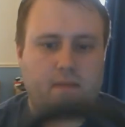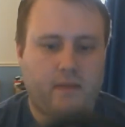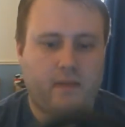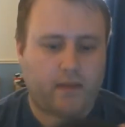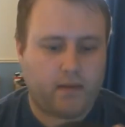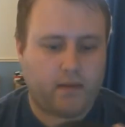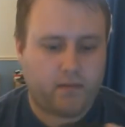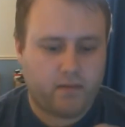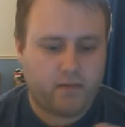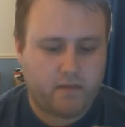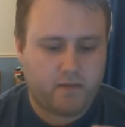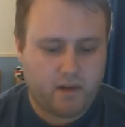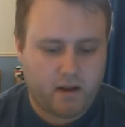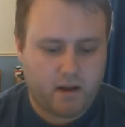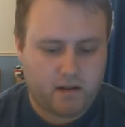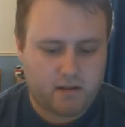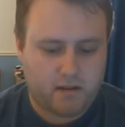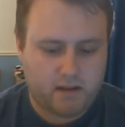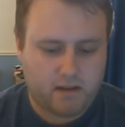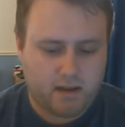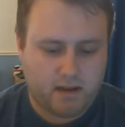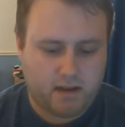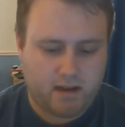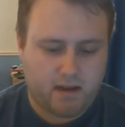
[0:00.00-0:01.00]
we've got
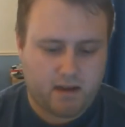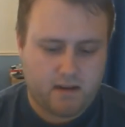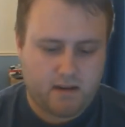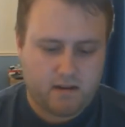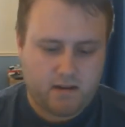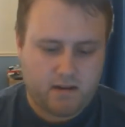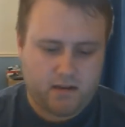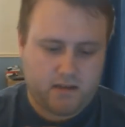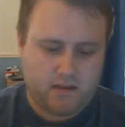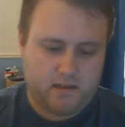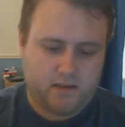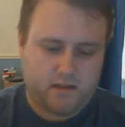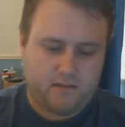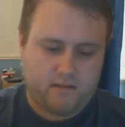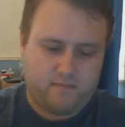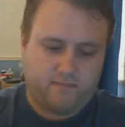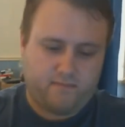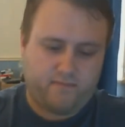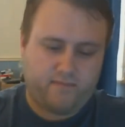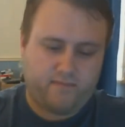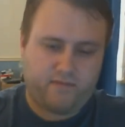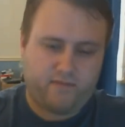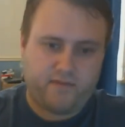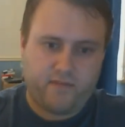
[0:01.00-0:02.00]
uh, nice
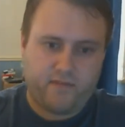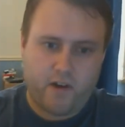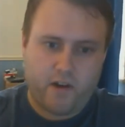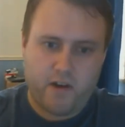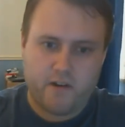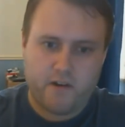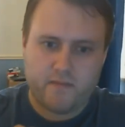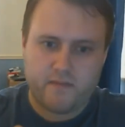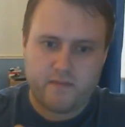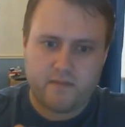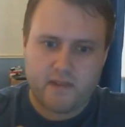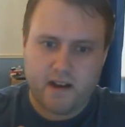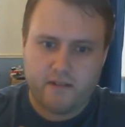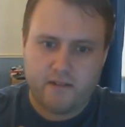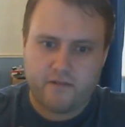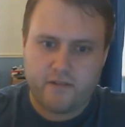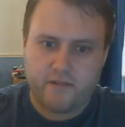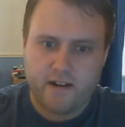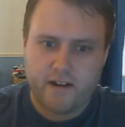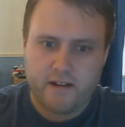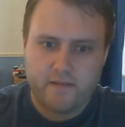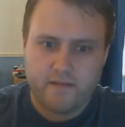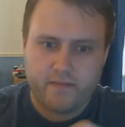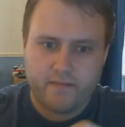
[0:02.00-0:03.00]
foam
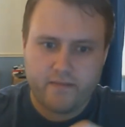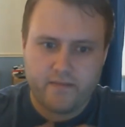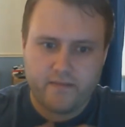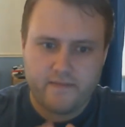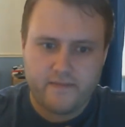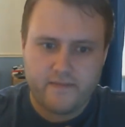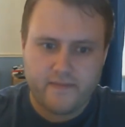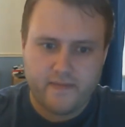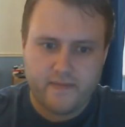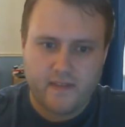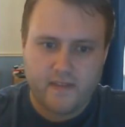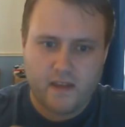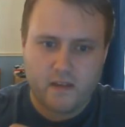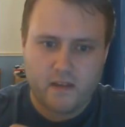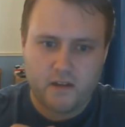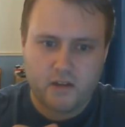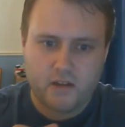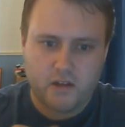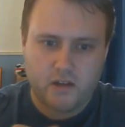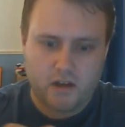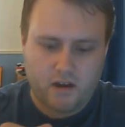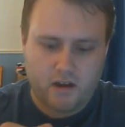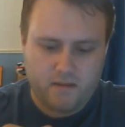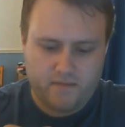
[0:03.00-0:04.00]
covering on the
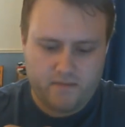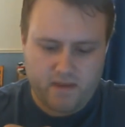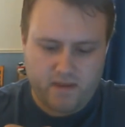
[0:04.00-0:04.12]
top.